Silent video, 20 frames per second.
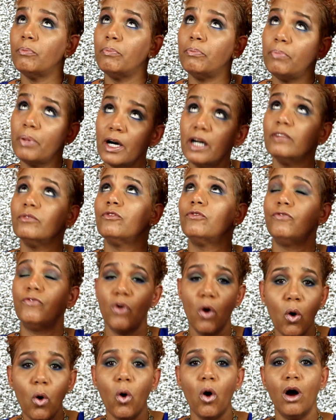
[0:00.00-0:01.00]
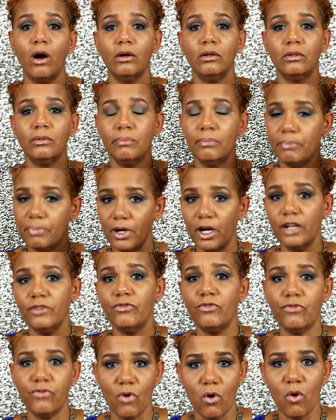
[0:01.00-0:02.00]
but for.
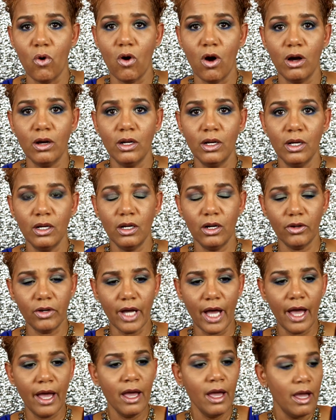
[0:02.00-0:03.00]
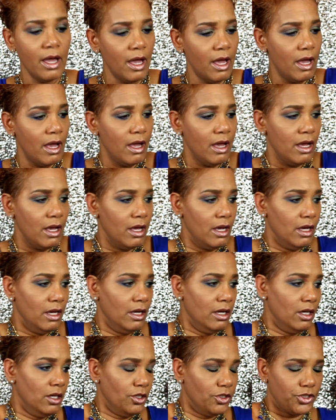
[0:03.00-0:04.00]
Okay?
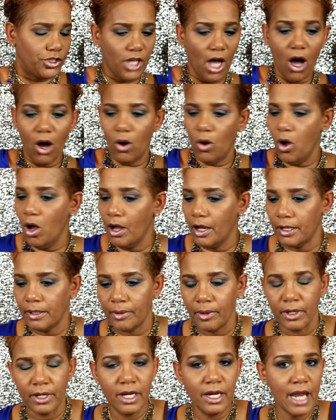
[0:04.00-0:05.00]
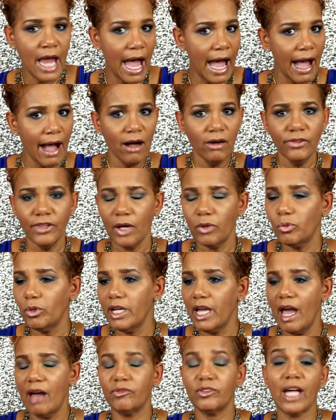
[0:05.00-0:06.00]
So, now that
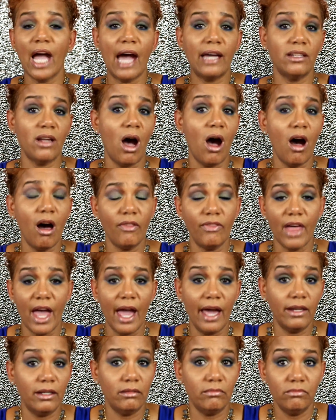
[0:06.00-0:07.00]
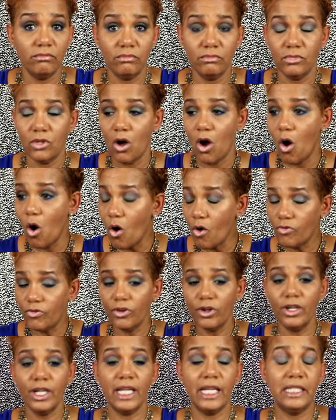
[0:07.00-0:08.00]
we have gotten all that
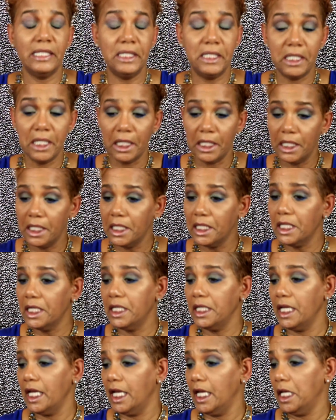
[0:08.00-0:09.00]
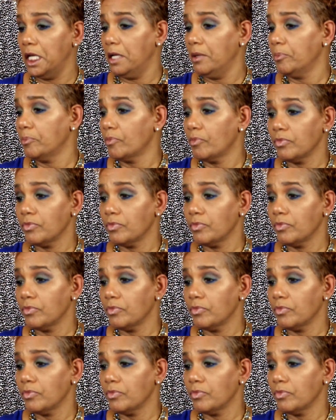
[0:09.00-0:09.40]
over and done, and